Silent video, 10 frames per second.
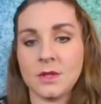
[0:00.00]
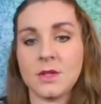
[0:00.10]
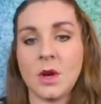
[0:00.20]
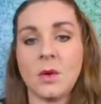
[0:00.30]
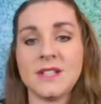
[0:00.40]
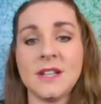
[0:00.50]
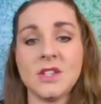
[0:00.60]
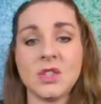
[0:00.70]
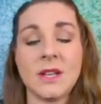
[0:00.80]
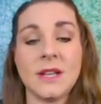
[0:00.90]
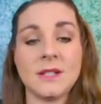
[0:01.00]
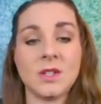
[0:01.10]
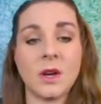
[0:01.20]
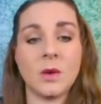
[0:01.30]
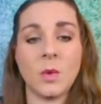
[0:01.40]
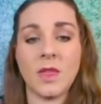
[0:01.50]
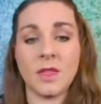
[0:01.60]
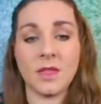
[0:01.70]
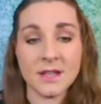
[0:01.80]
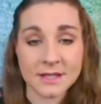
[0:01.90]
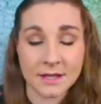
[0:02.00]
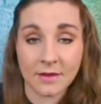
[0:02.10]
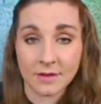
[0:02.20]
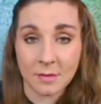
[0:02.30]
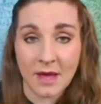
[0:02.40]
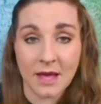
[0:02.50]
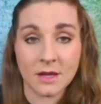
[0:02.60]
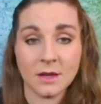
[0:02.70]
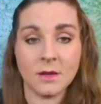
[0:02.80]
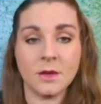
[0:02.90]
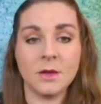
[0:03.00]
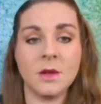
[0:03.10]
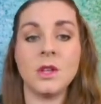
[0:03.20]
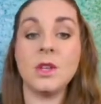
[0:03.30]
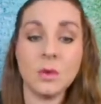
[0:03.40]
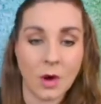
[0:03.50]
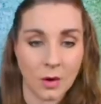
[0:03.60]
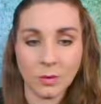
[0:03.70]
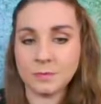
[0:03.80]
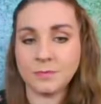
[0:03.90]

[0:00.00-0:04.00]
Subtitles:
So essentially, it started with this lovely man, Hugo,